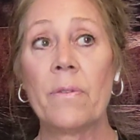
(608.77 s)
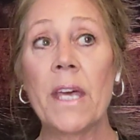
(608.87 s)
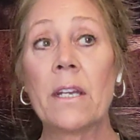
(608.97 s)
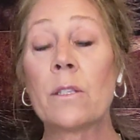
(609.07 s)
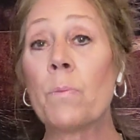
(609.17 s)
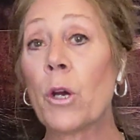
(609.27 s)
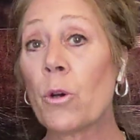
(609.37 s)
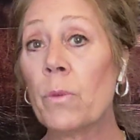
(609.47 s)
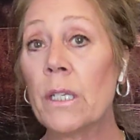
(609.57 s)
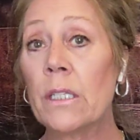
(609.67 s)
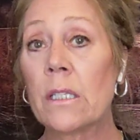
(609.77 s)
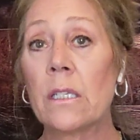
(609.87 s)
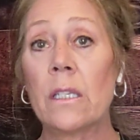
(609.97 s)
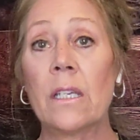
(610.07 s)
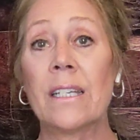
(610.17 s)
That is
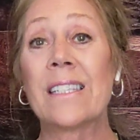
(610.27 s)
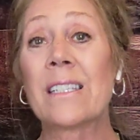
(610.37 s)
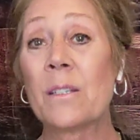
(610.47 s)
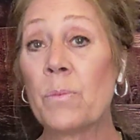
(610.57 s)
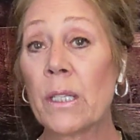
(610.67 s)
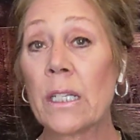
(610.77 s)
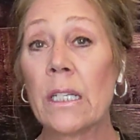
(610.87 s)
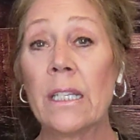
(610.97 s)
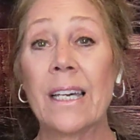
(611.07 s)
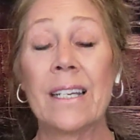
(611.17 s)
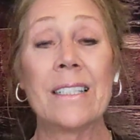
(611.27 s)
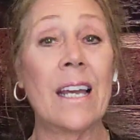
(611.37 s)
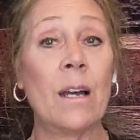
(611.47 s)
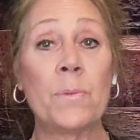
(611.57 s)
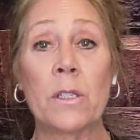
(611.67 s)
permanency, that's stability, that is
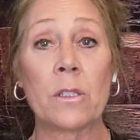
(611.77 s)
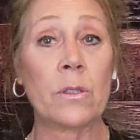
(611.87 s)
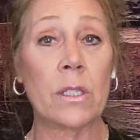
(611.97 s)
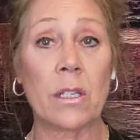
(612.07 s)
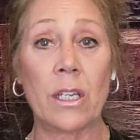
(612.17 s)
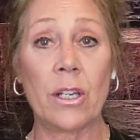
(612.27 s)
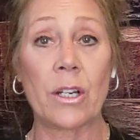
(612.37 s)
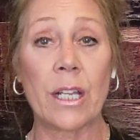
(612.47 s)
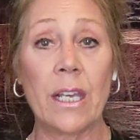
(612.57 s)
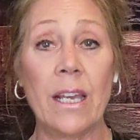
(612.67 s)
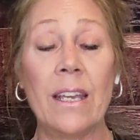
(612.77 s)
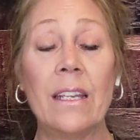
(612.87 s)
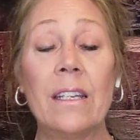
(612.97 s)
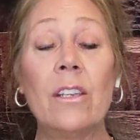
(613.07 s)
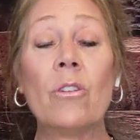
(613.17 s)
absolute security
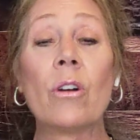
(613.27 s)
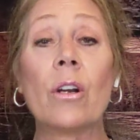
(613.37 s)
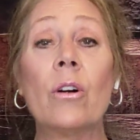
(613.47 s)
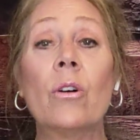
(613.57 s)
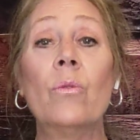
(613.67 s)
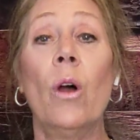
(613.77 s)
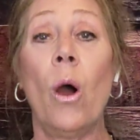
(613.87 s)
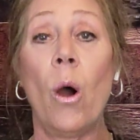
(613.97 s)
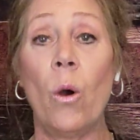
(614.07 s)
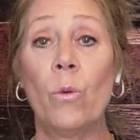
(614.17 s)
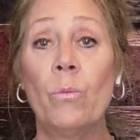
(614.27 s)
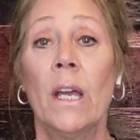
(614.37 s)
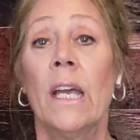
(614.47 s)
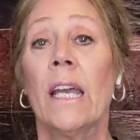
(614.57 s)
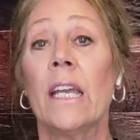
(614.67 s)
in your own home,
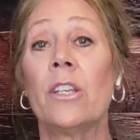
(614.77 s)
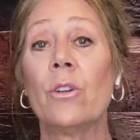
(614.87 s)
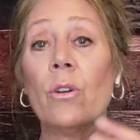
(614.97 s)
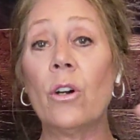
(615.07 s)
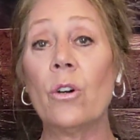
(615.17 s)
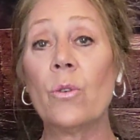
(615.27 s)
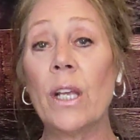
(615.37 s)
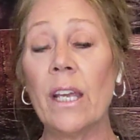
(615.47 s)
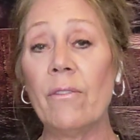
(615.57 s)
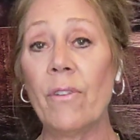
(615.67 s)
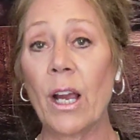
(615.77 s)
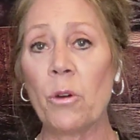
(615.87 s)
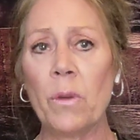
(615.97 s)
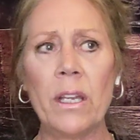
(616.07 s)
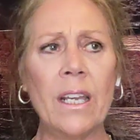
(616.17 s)
in your own
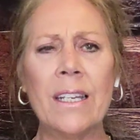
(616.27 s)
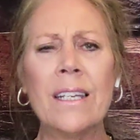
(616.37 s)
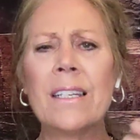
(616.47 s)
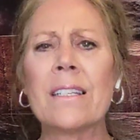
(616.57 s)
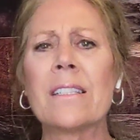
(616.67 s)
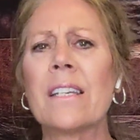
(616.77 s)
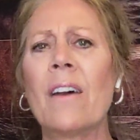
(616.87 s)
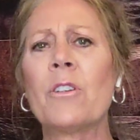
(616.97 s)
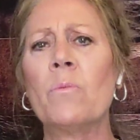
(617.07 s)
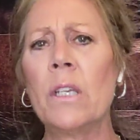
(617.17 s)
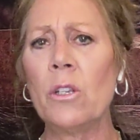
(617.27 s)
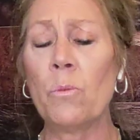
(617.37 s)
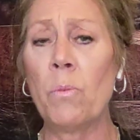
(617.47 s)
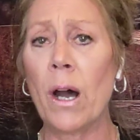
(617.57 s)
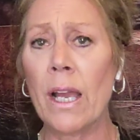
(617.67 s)
environment. And it doesn't have to mean you
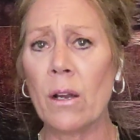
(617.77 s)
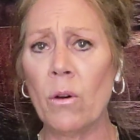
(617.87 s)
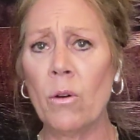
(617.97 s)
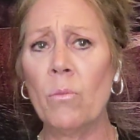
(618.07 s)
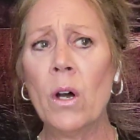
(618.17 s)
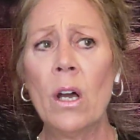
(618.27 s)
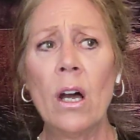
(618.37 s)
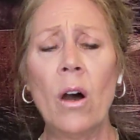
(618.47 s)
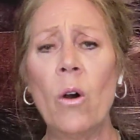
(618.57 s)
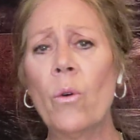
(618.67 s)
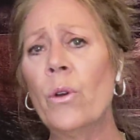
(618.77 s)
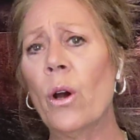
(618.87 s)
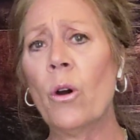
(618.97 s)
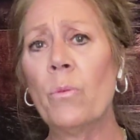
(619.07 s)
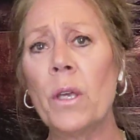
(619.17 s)
buy a home, own a
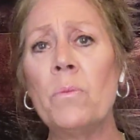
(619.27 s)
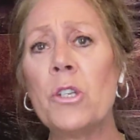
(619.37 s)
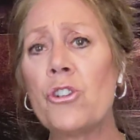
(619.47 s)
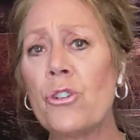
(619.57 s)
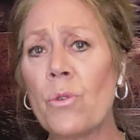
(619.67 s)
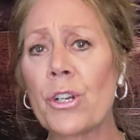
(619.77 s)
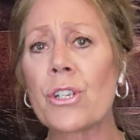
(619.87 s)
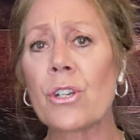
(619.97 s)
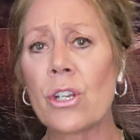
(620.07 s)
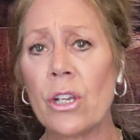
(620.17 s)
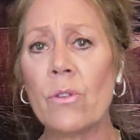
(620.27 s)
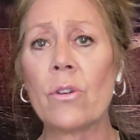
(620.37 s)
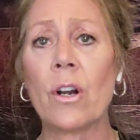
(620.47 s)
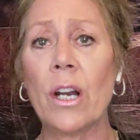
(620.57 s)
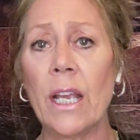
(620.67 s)
home. It means you are
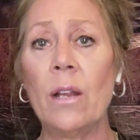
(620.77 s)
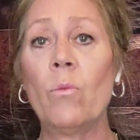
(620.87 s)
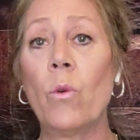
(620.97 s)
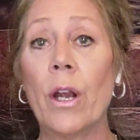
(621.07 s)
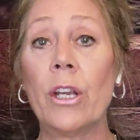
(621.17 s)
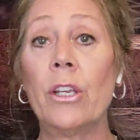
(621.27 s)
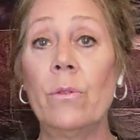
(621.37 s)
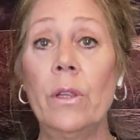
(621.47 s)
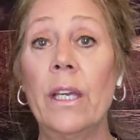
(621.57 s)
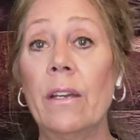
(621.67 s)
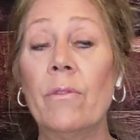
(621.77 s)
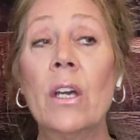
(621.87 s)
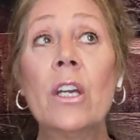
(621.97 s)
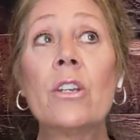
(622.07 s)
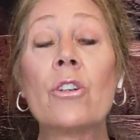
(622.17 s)
secure in where you live.
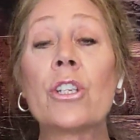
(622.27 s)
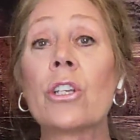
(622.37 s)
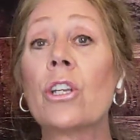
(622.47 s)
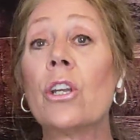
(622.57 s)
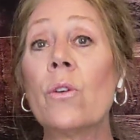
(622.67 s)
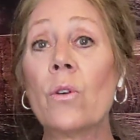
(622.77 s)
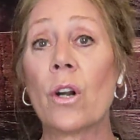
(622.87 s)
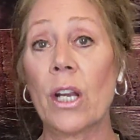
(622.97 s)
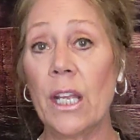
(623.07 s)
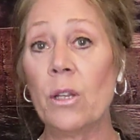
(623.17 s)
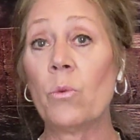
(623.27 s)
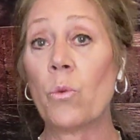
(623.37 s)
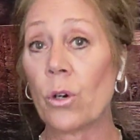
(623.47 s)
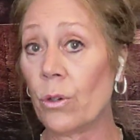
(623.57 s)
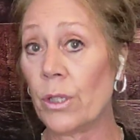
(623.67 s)
You're secure in the
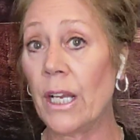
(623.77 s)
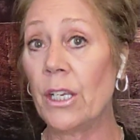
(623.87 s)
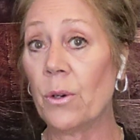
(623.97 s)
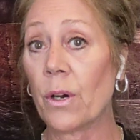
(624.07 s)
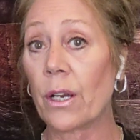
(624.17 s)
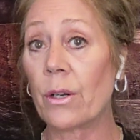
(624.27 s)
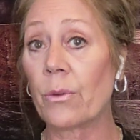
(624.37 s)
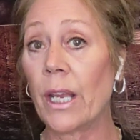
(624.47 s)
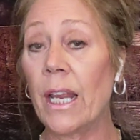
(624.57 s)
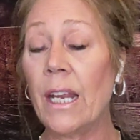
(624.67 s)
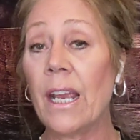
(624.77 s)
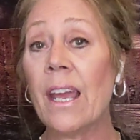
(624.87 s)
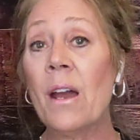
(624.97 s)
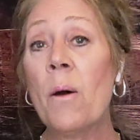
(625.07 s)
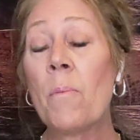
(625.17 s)
world that you are creating.
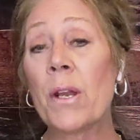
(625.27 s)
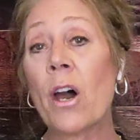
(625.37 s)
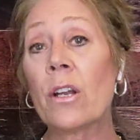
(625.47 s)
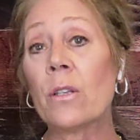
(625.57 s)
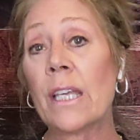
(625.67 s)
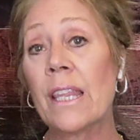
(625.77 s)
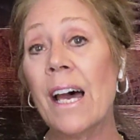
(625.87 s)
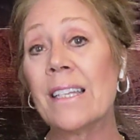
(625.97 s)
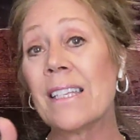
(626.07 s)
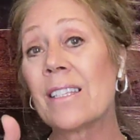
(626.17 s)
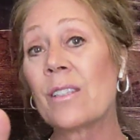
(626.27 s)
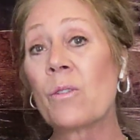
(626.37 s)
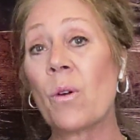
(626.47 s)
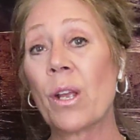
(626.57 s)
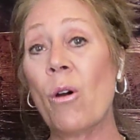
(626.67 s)
But not only that, this is
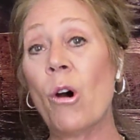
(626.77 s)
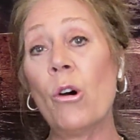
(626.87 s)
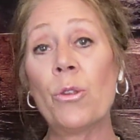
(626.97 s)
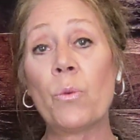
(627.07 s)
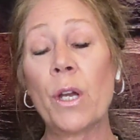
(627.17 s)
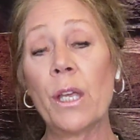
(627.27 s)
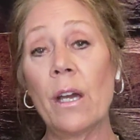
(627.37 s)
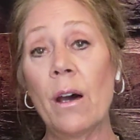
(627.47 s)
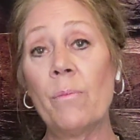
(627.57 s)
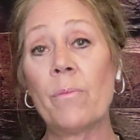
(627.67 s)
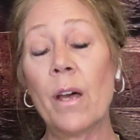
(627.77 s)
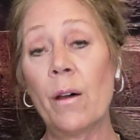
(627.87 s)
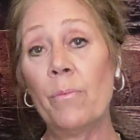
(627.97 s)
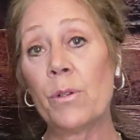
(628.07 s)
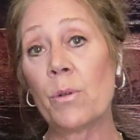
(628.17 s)
going all the way up uh,
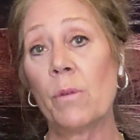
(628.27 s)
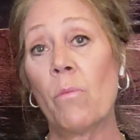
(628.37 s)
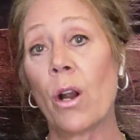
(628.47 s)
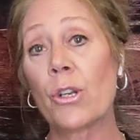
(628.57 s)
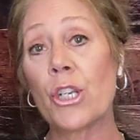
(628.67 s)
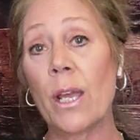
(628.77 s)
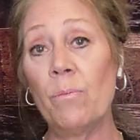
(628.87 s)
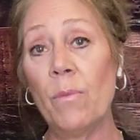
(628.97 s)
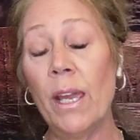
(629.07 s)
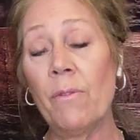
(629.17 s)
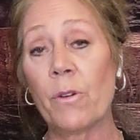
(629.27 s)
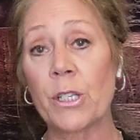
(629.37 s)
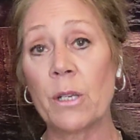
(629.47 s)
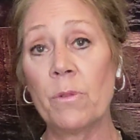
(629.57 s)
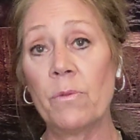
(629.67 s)
between March and May for
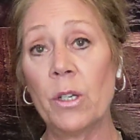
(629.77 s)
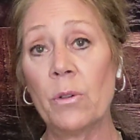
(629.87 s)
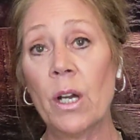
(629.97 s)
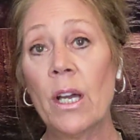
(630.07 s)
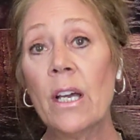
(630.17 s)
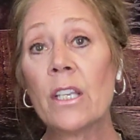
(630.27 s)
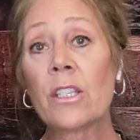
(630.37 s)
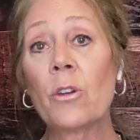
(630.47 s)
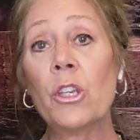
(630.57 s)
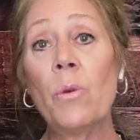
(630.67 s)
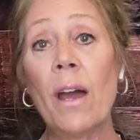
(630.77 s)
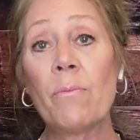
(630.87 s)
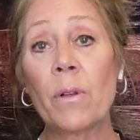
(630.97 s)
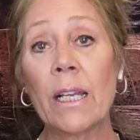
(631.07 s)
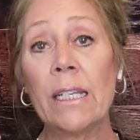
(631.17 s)
some of you. So you
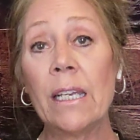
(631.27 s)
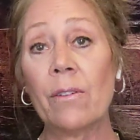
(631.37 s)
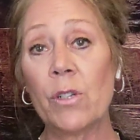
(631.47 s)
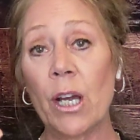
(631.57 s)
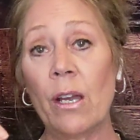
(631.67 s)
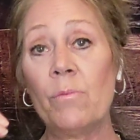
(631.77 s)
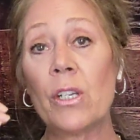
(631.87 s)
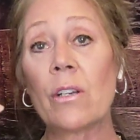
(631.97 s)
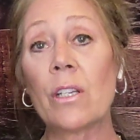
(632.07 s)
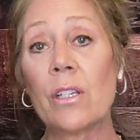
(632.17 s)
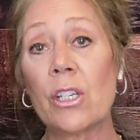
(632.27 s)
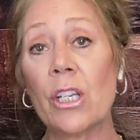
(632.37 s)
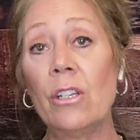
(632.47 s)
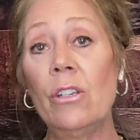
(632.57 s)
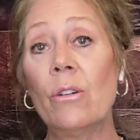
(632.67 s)
have plenty of time to
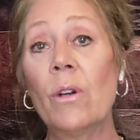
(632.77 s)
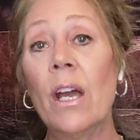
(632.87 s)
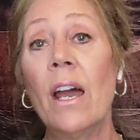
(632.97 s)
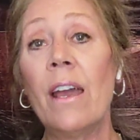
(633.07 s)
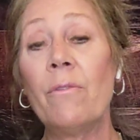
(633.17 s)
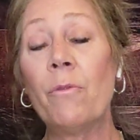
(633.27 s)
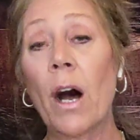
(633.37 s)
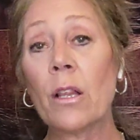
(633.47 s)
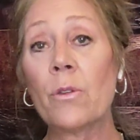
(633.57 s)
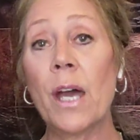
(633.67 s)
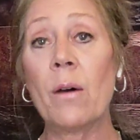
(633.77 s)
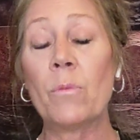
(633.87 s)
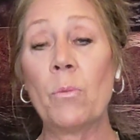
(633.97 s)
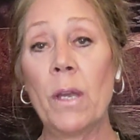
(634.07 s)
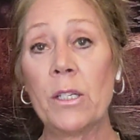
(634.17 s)
continue and follow that
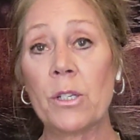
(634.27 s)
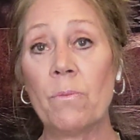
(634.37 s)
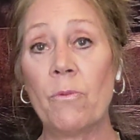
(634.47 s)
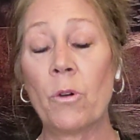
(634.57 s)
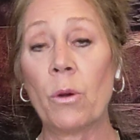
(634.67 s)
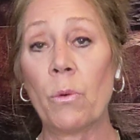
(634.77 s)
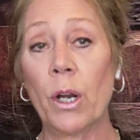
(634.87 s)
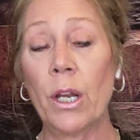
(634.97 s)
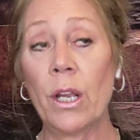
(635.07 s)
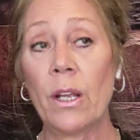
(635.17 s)
momentum forward.